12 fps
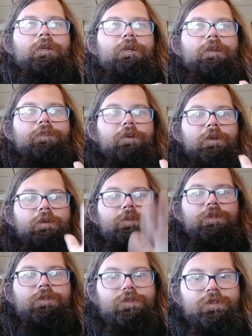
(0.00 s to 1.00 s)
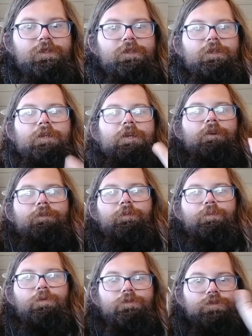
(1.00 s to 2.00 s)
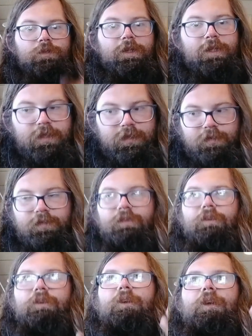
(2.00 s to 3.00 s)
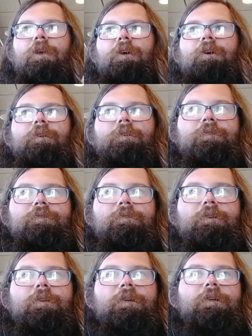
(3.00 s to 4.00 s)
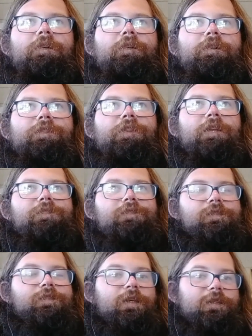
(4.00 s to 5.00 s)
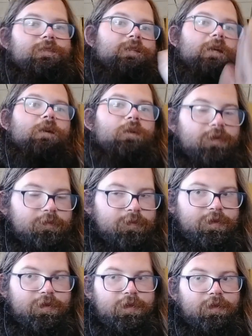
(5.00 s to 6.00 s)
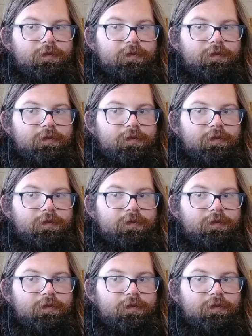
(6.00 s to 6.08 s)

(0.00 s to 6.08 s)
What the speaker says: their image and how they're portrayed, and that just takes care of everything.